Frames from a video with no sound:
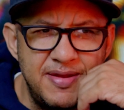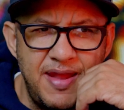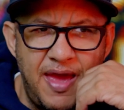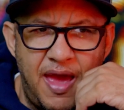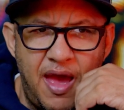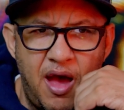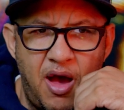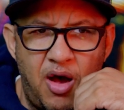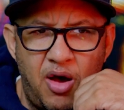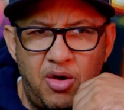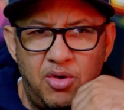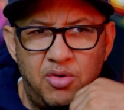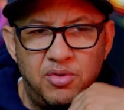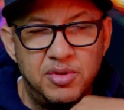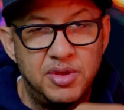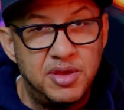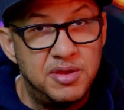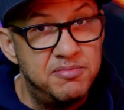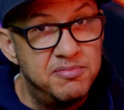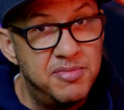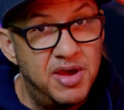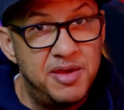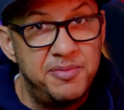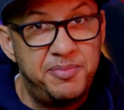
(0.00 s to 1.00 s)
now,
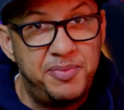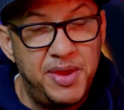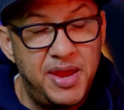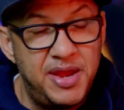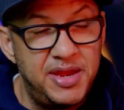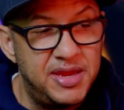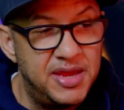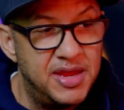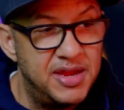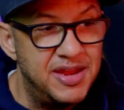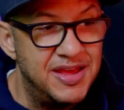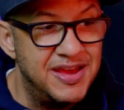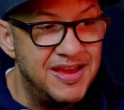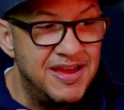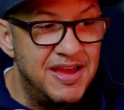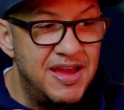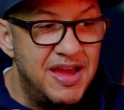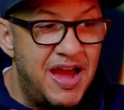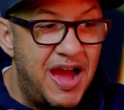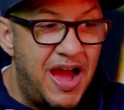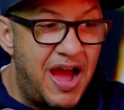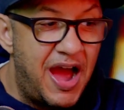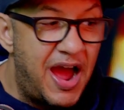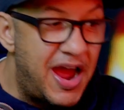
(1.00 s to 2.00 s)
in my opinion,
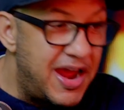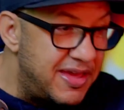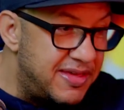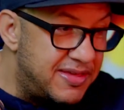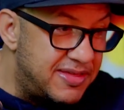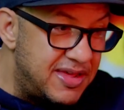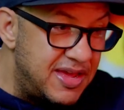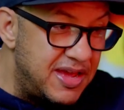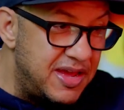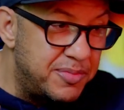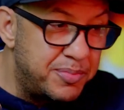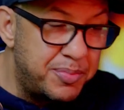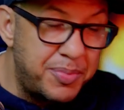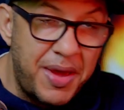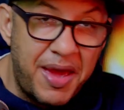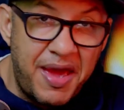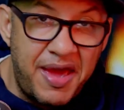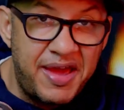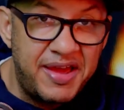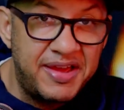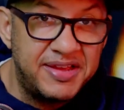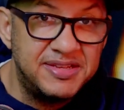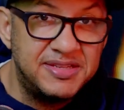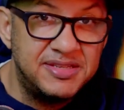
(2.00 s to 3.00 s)
I think
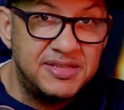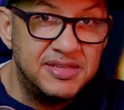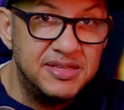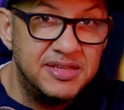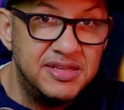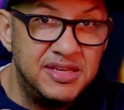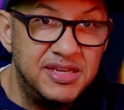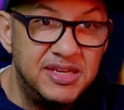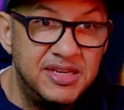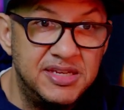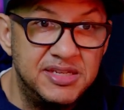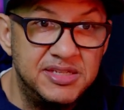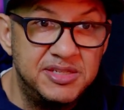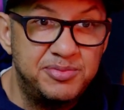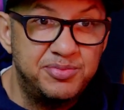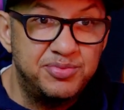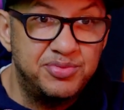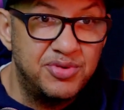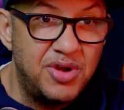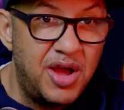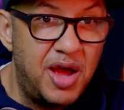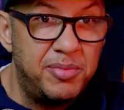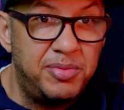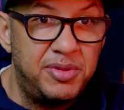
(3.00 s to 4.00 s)
PAX is
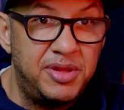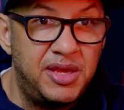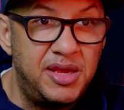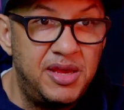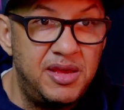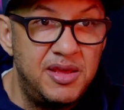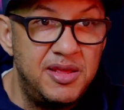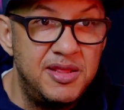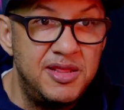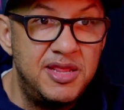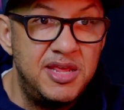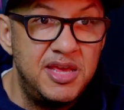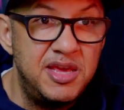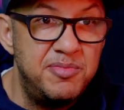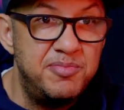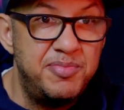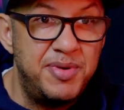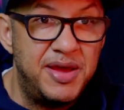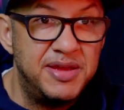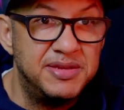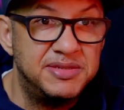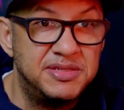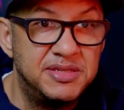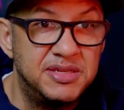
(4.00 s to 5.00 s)
probably the
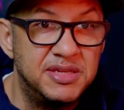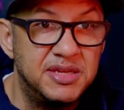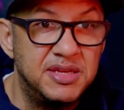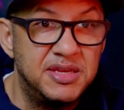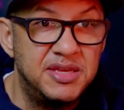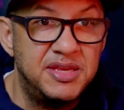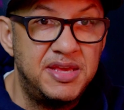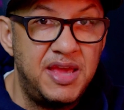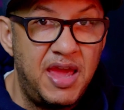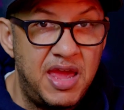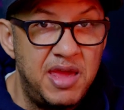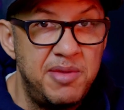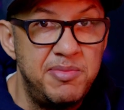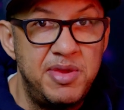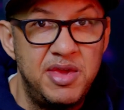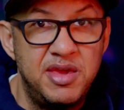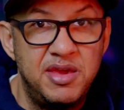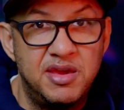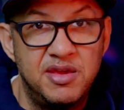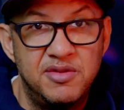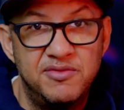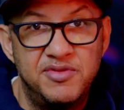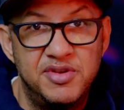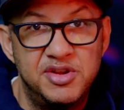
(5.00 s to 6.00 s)
best gaming
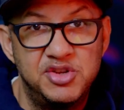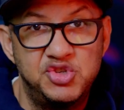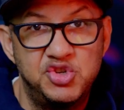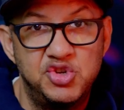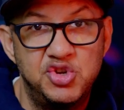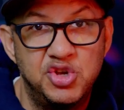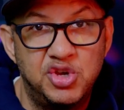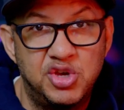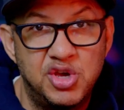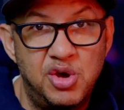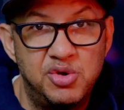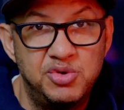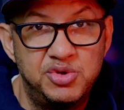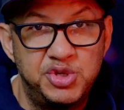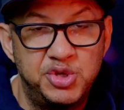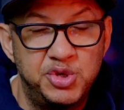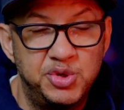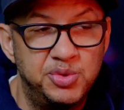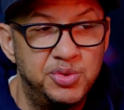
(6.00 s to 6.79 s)
convention to go to.